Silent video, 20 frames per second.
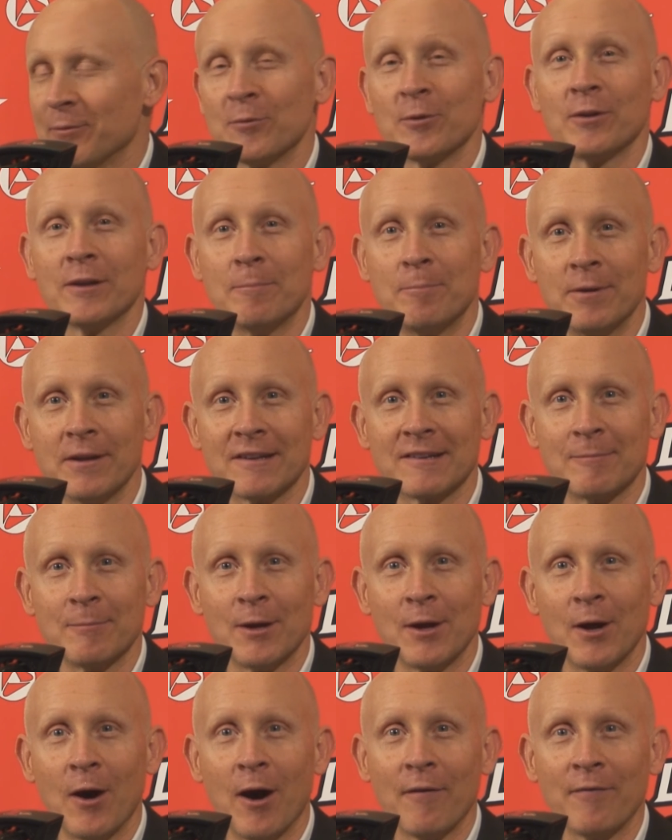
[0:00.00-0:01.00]
really pissed
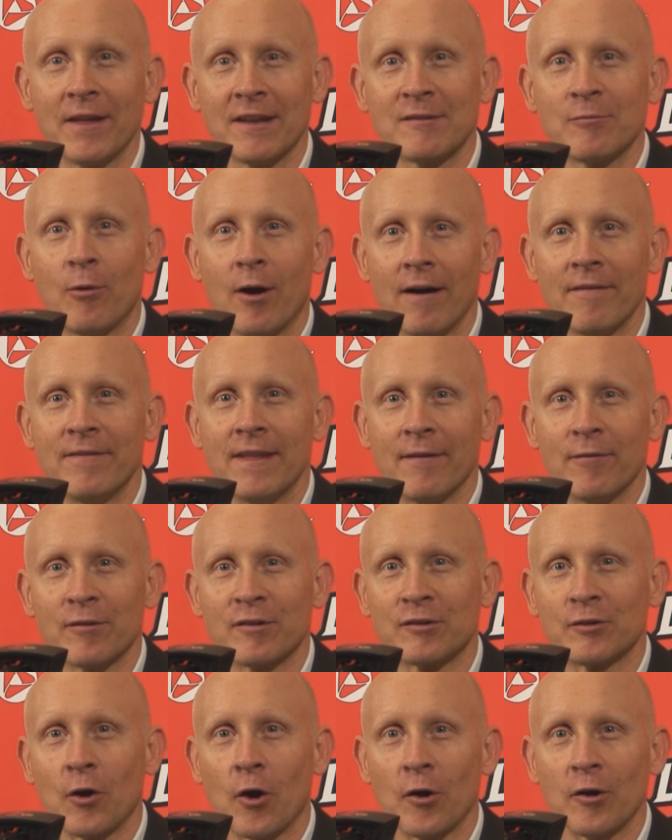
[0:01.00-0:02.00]
me off. That's why I've never
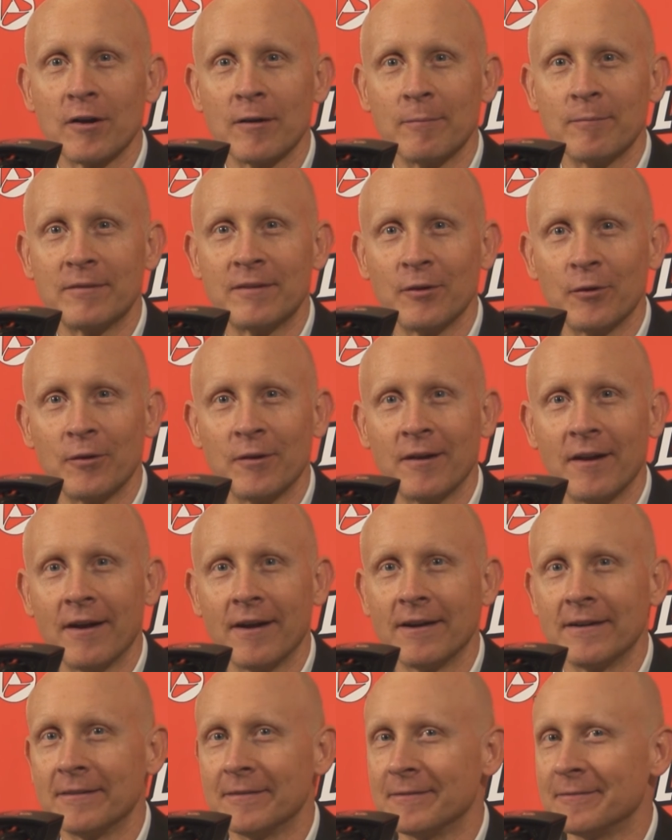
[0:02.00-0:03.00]
started him till
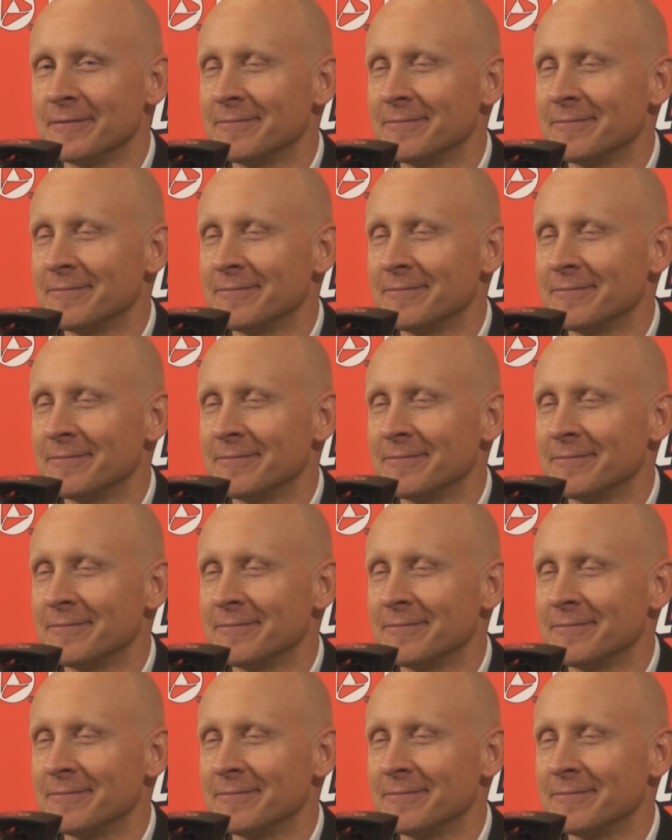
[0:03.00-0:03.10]
tonight.